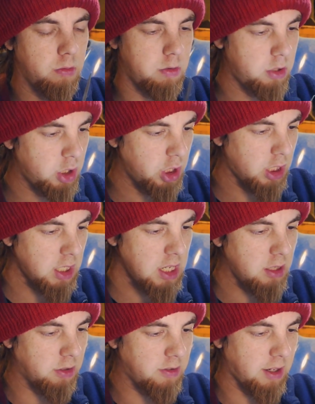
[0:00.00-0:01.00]
Just shiny
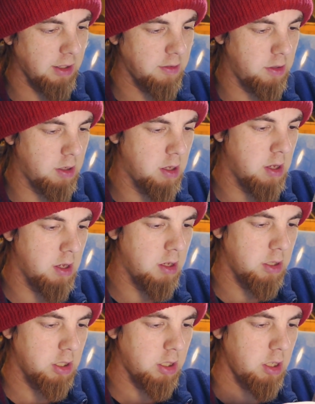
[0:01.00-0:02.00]
contact.
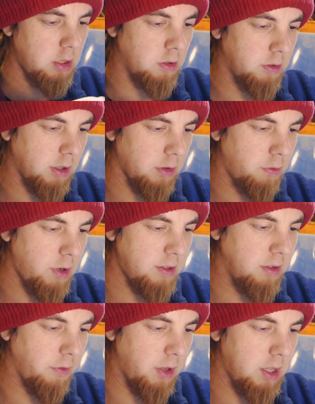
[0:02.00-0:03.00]
Shiny contact. The
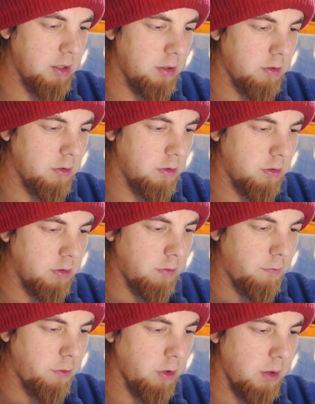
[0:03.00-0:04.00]
rest of it,
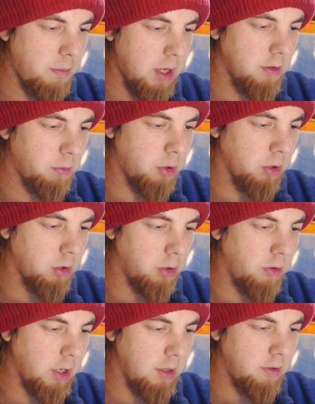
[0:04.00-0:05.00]
doesn't fucking matter what
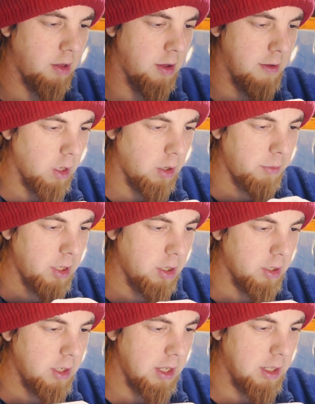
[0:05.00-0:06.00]
colour it is. I mean,
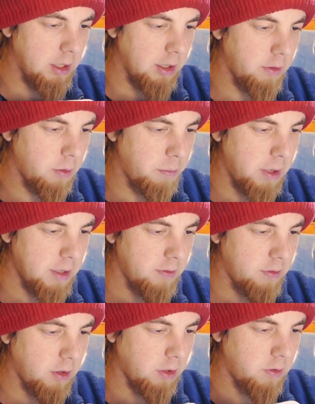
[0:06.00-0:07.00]
ideally, the
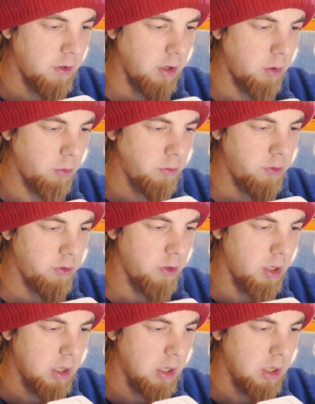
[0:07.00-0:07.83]
best thing to use...